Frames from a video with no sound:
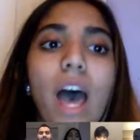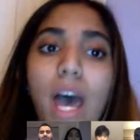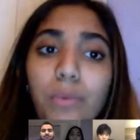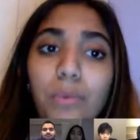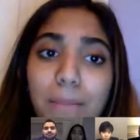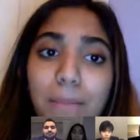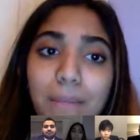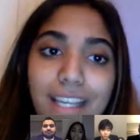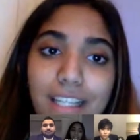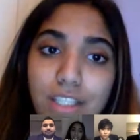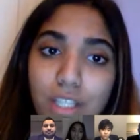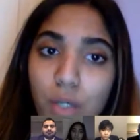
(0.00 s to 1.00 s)
And when the
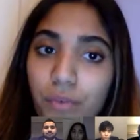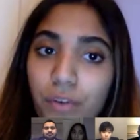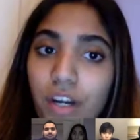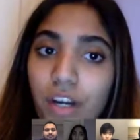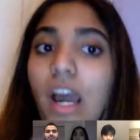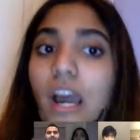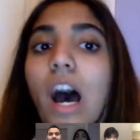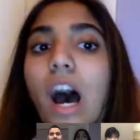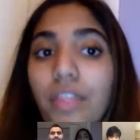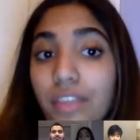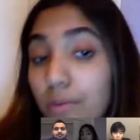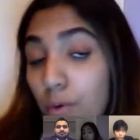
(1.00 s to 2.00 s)
meeting is over,
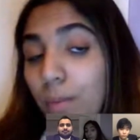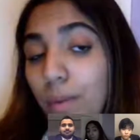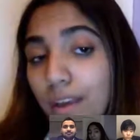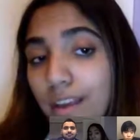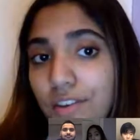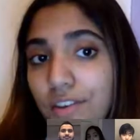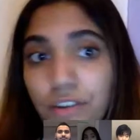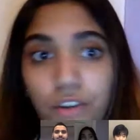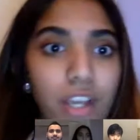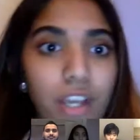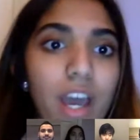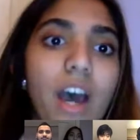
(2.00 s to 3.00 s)
the role play
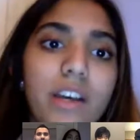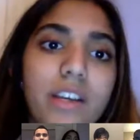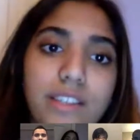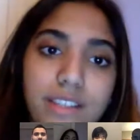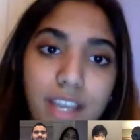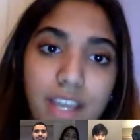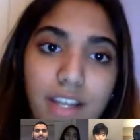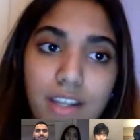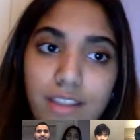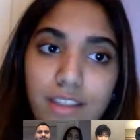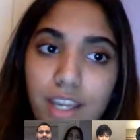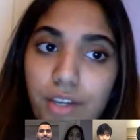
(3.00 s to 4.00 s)
essentially, stand
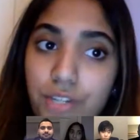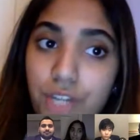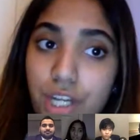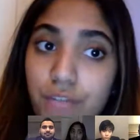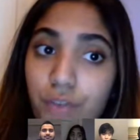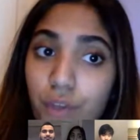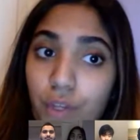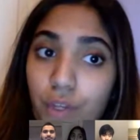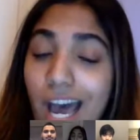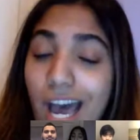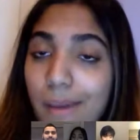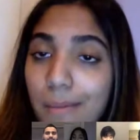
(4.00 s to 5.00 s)
and thank your judge for their
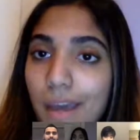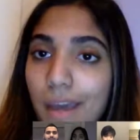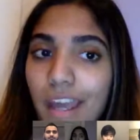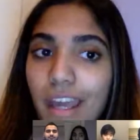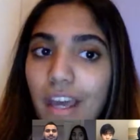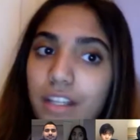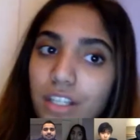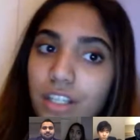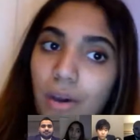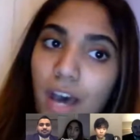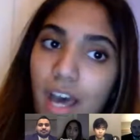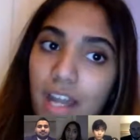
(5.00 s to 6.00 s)
time and go
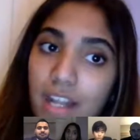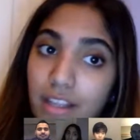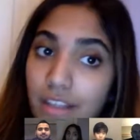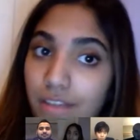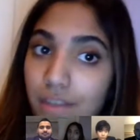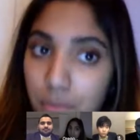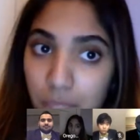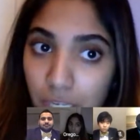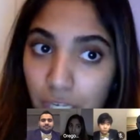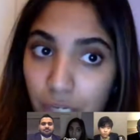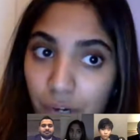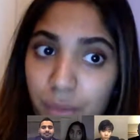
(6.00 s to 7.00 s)
ahead and leave the meeting
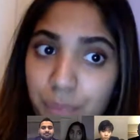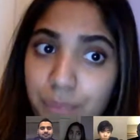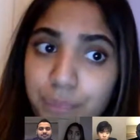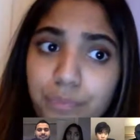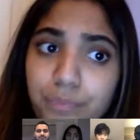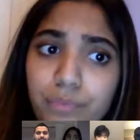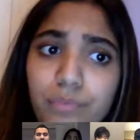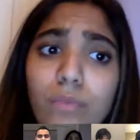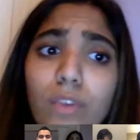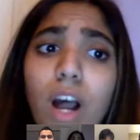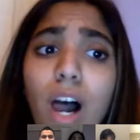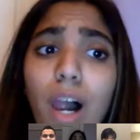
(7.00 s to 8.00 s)
room.
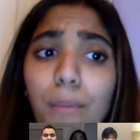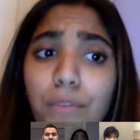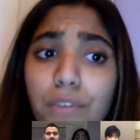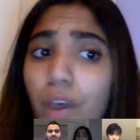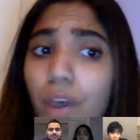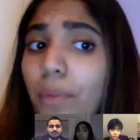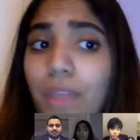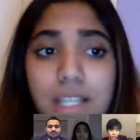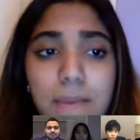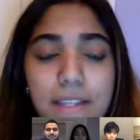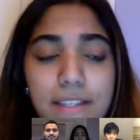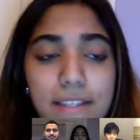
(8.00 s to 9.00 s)
So
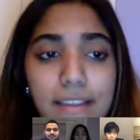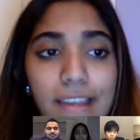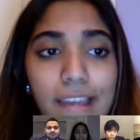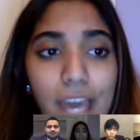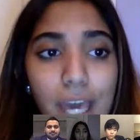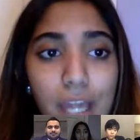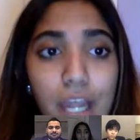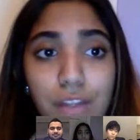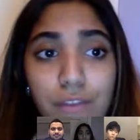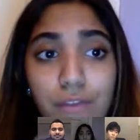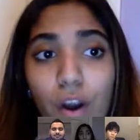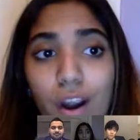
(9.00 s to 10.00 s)
that's basically it
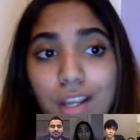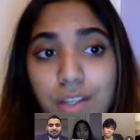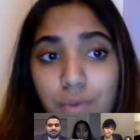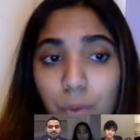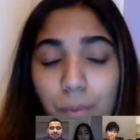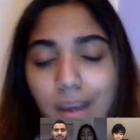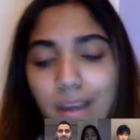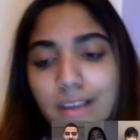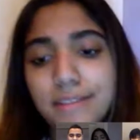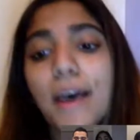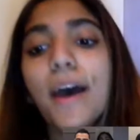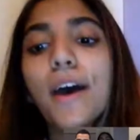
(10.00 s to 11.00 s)
as far as role
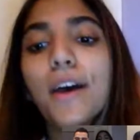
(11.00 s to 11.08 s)
plays.